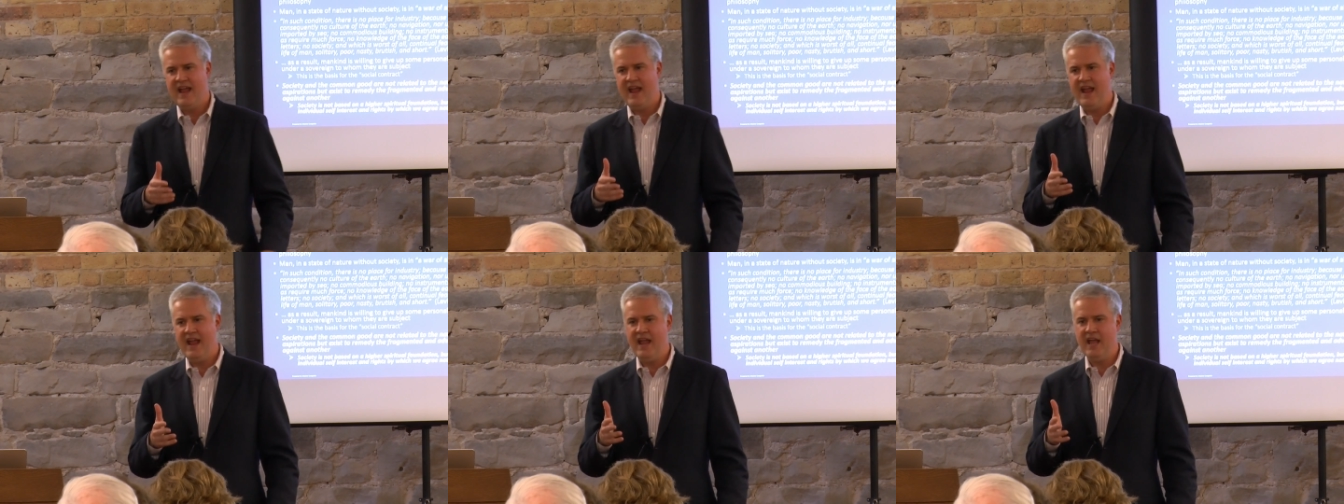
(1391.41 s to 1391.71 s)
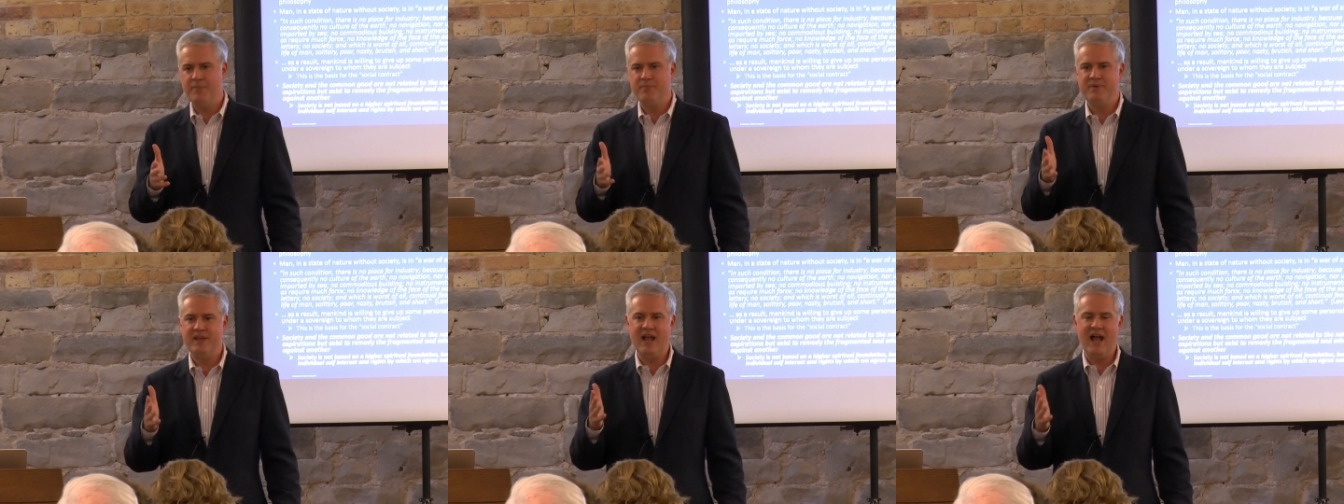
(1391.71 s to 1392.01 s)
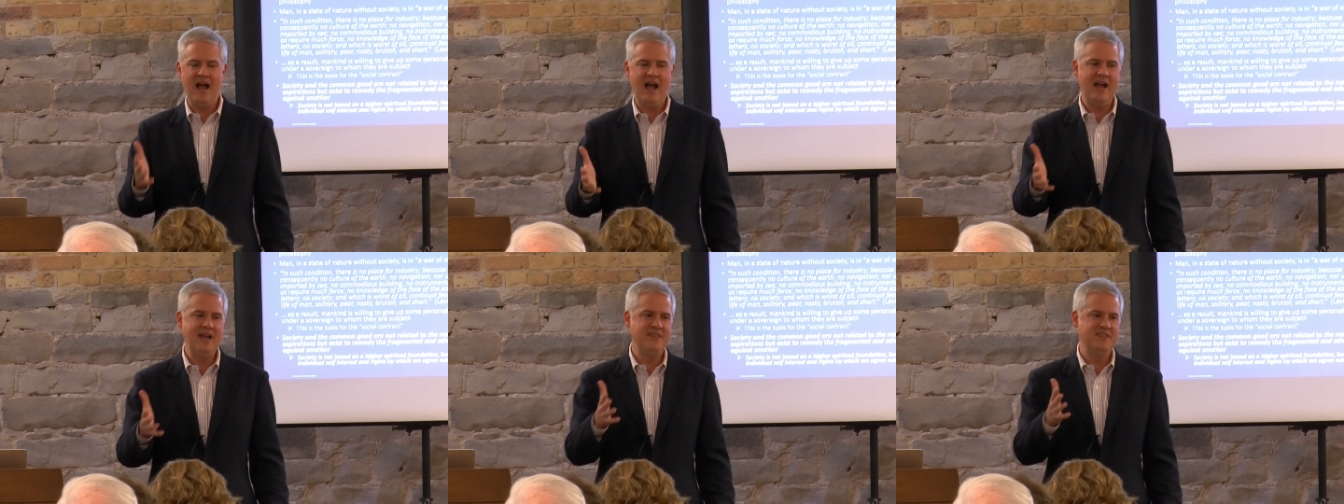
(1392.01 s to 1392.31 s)
And
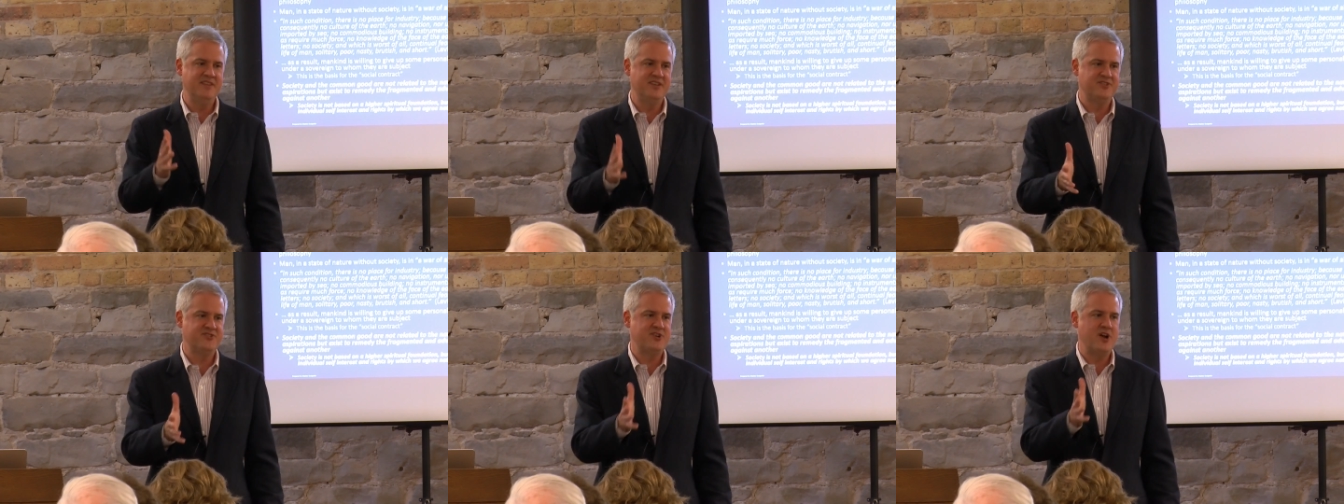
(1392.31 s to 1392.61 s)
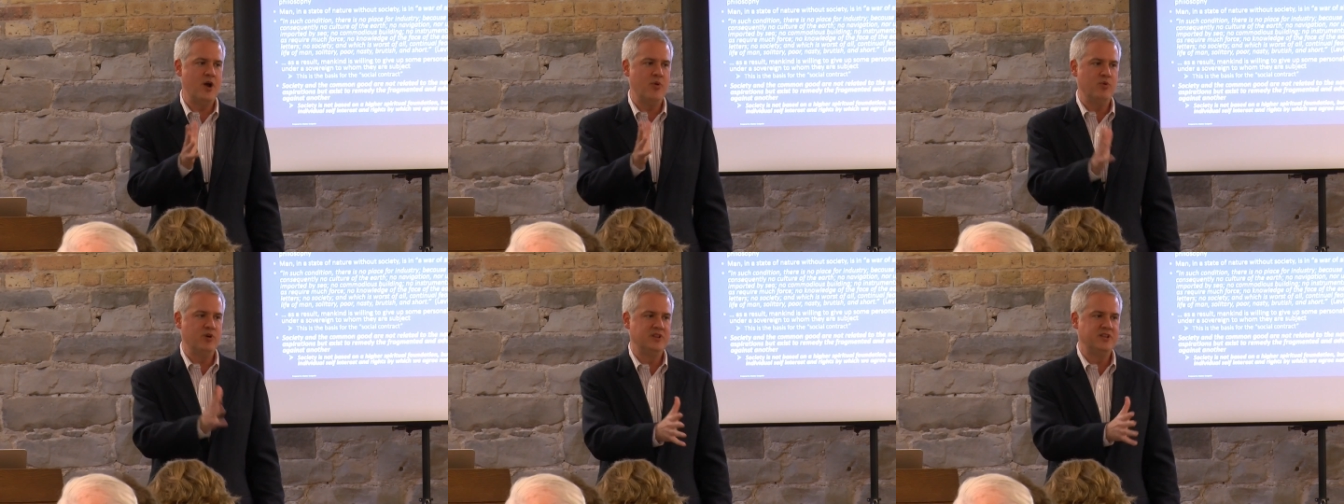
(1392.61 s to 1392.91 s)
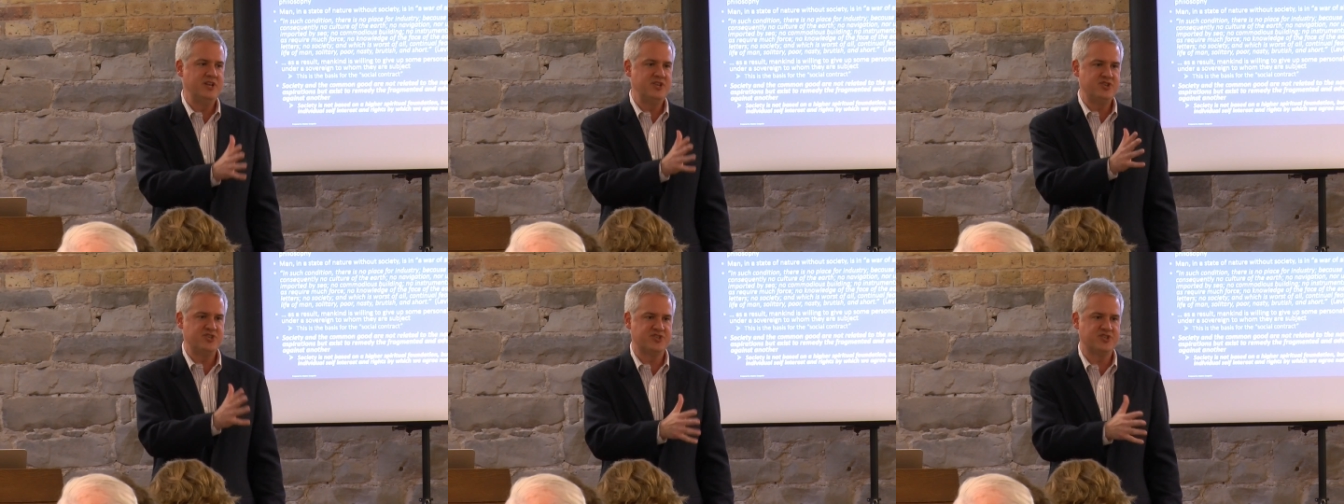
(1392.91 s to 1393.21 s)
behind this are
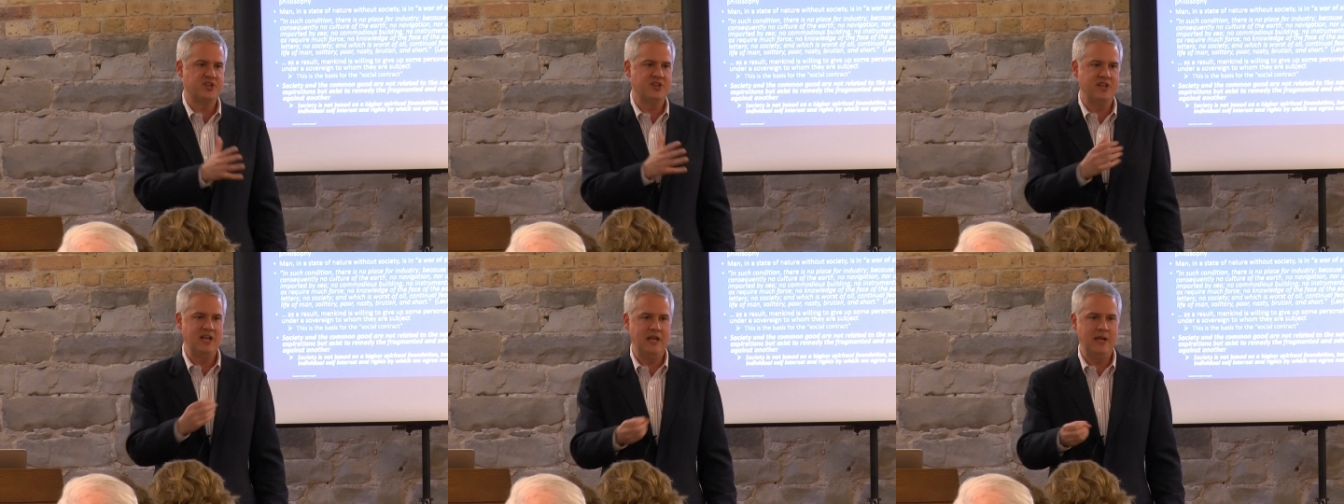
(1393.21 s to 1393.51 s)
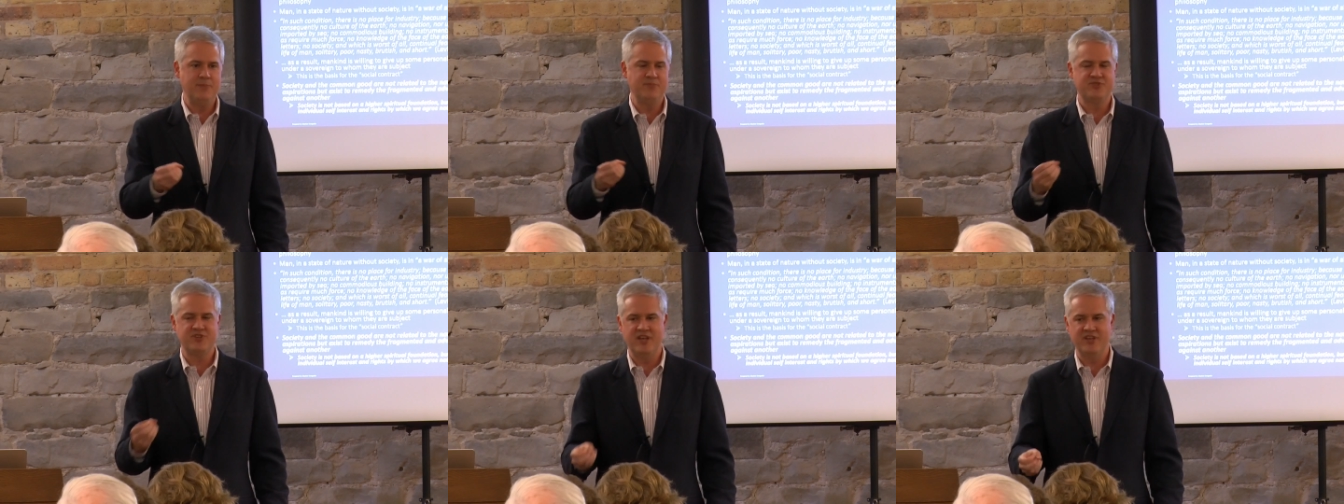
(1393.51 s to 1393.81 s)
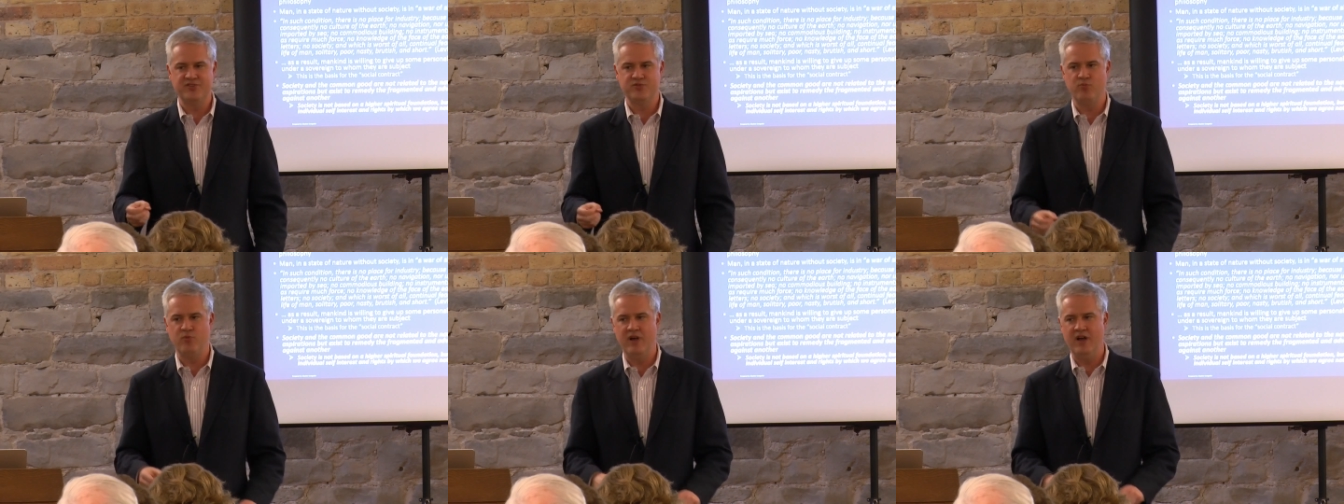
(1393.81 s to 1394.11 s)
religious claims
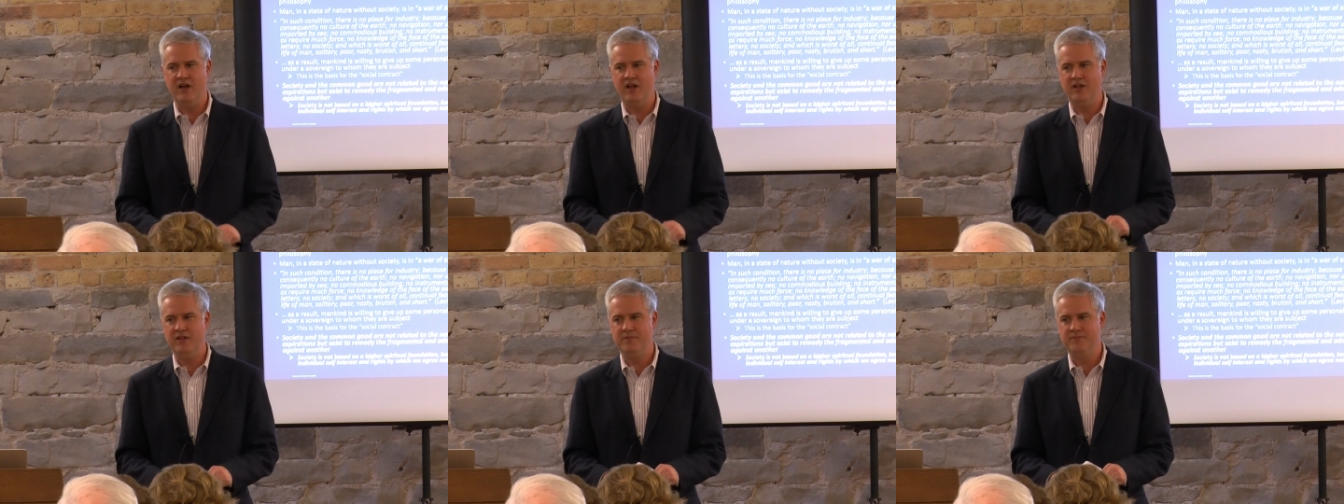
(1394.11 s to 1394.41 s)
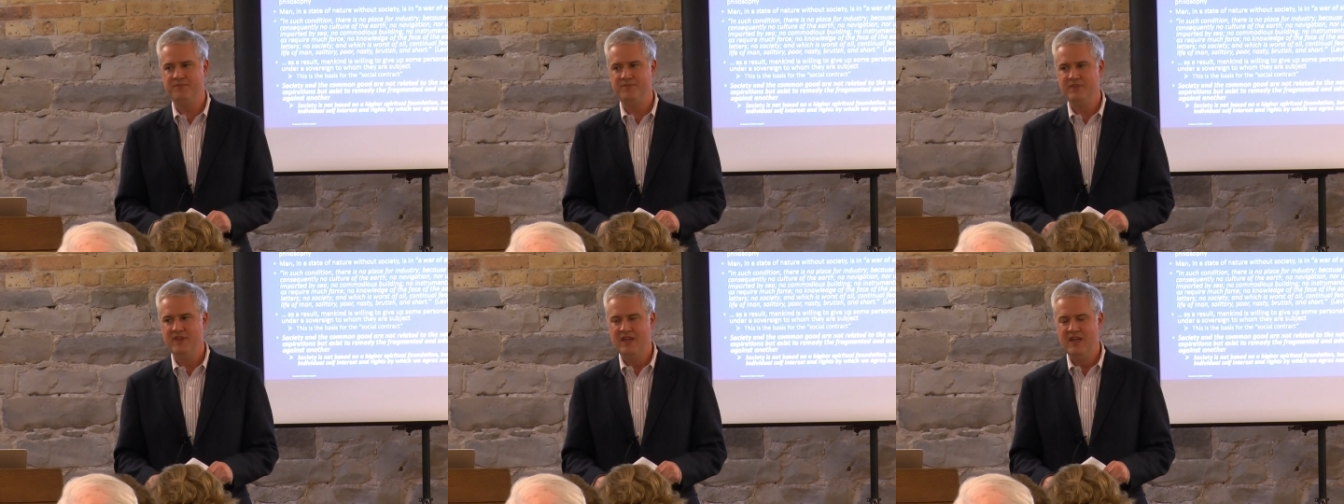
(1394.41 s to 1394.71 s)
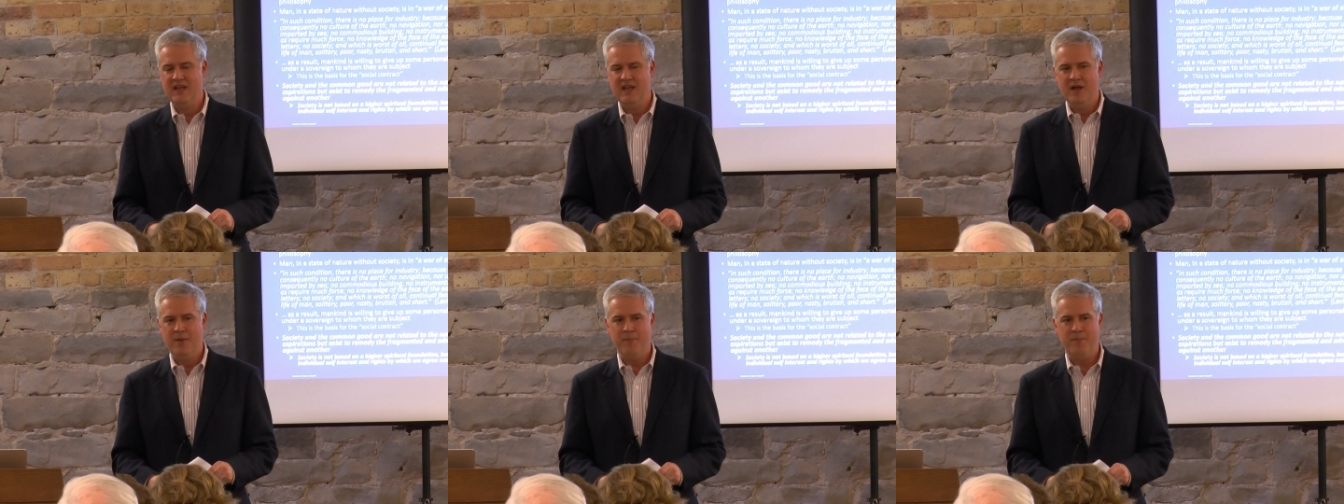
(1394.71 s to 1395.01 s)
as well.
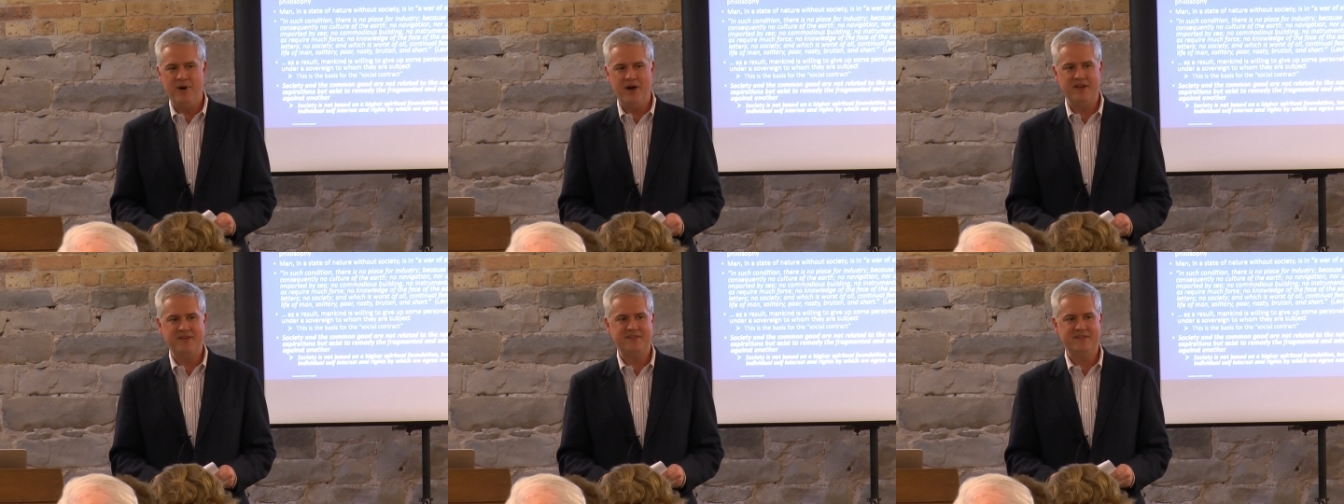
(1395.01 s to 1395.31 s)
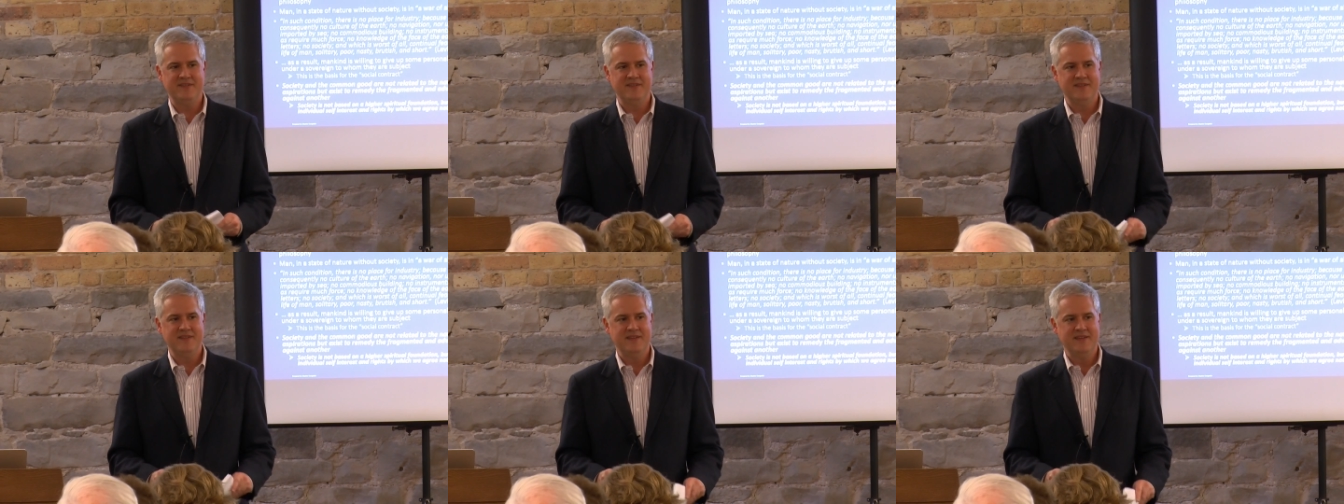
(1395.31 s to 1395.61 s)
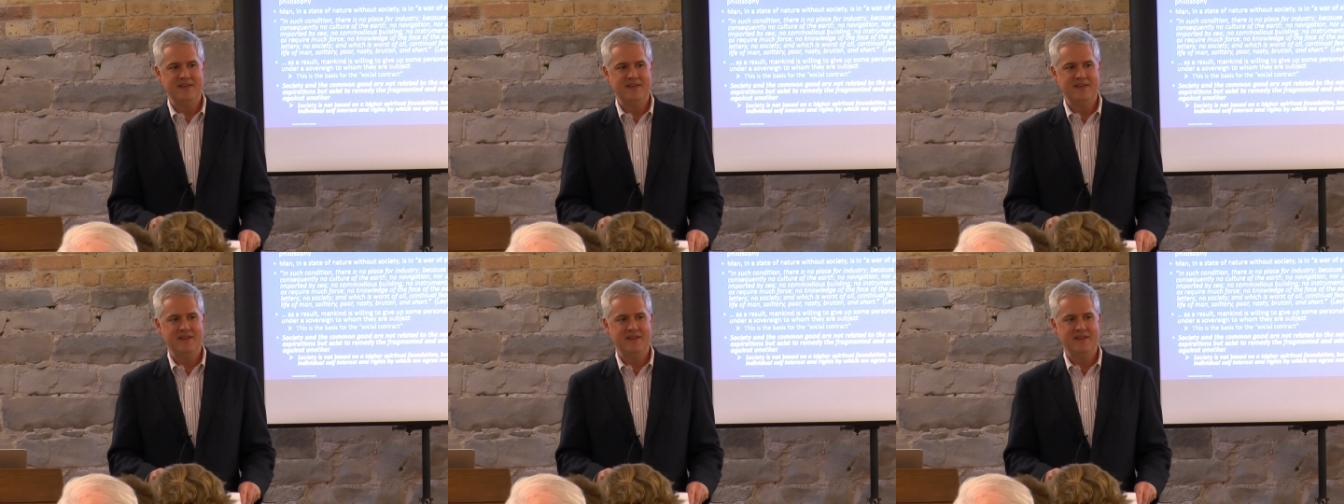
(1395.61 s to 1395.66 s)
But